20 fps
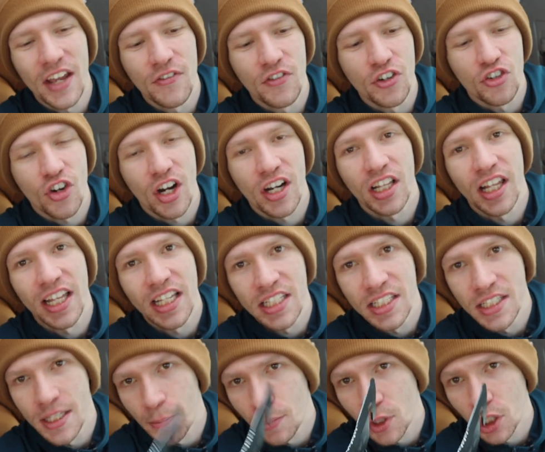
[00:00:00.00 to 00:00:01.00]
If you're trying to like
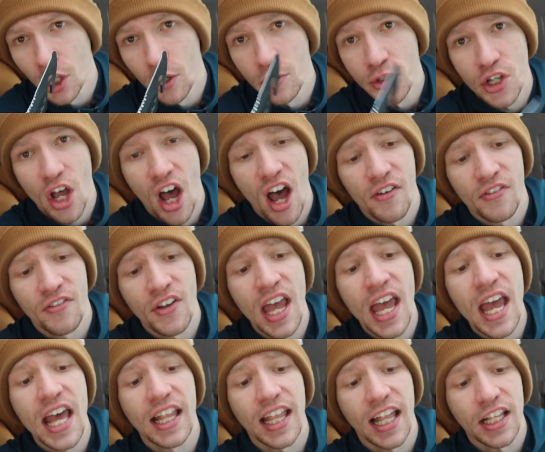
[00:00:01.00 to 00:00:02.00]
zip clothes off,
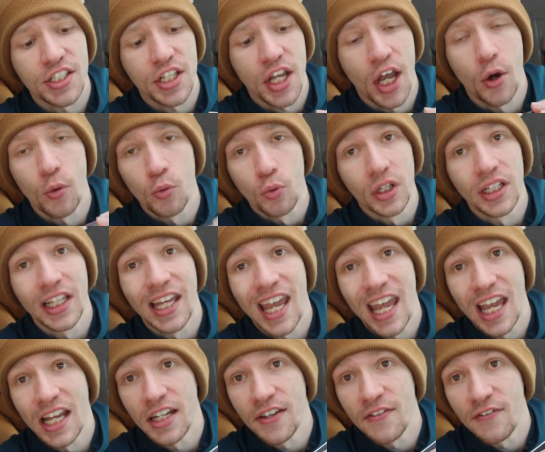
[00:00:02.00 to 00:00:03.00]
that's a really
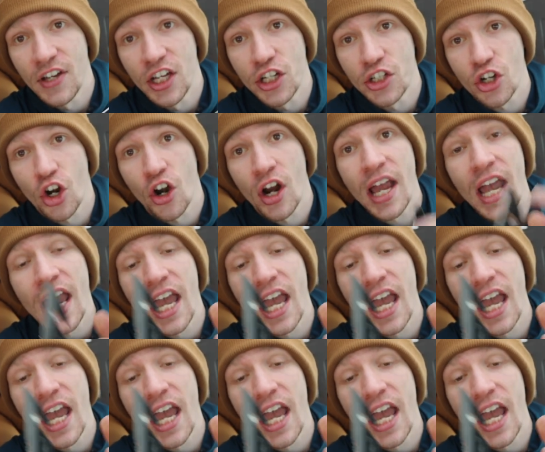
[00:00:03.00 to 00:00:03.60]
handy feature.